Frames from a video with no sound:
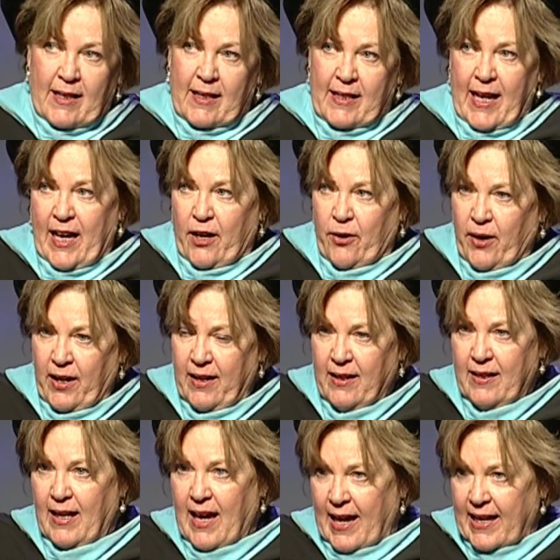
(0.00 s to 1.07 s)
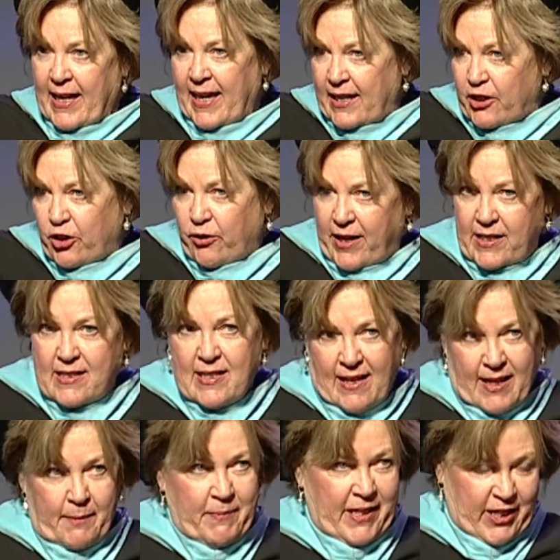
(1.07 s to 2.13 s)
Now, I had a great
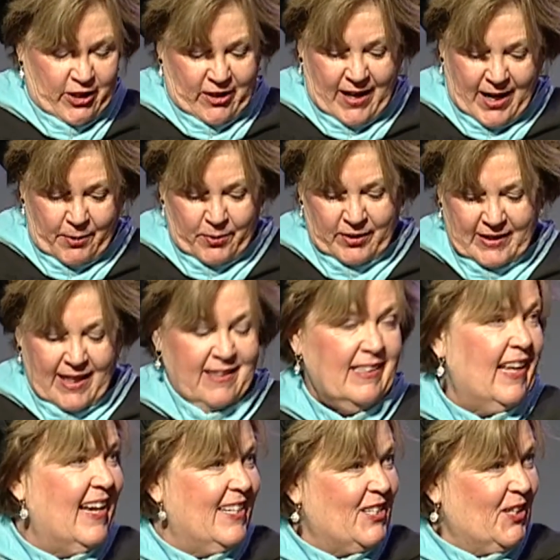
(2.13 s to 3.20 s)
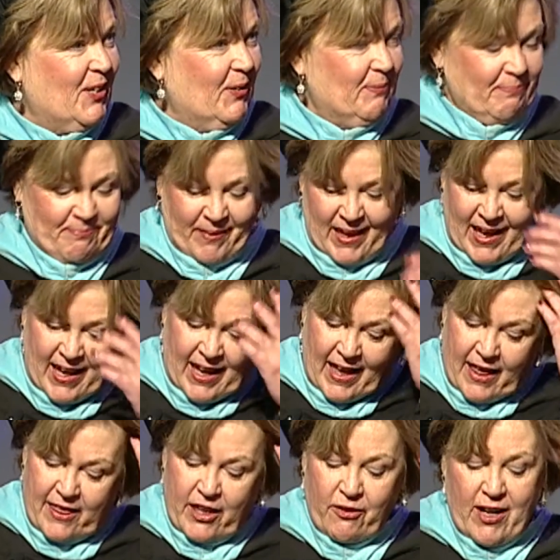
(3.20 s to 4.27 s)
time here, I will not lie to you.
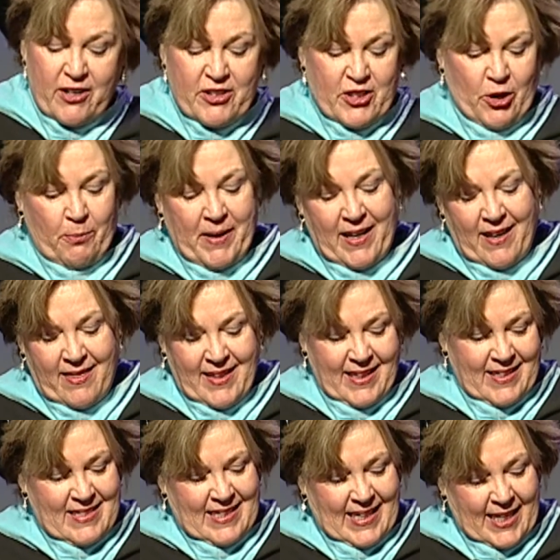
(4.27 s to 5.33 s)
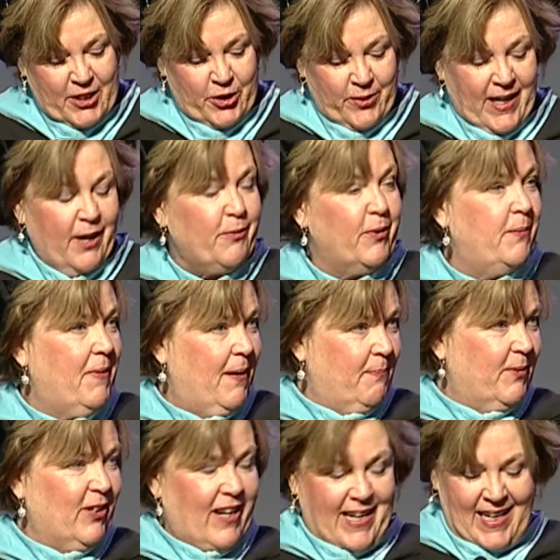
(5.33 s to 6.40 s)
There are so many things that I do not
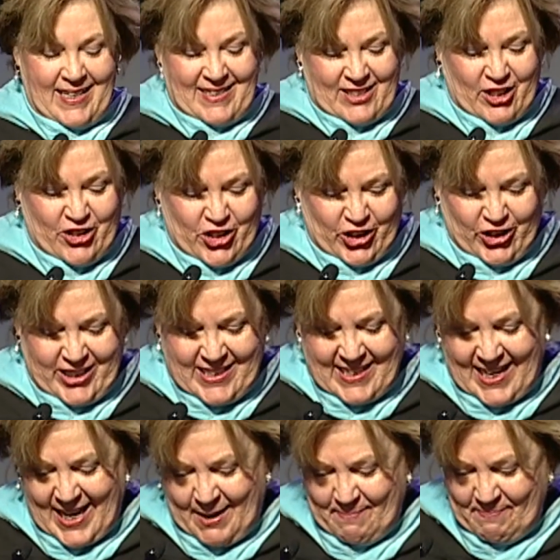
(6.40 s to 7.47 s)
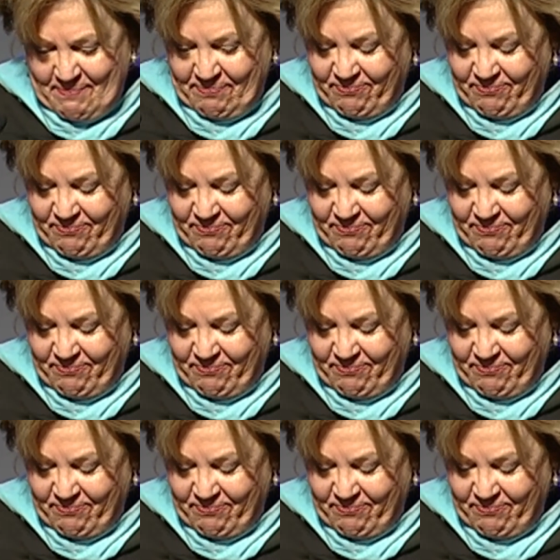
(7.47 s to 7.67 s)
remember. I had such a good time.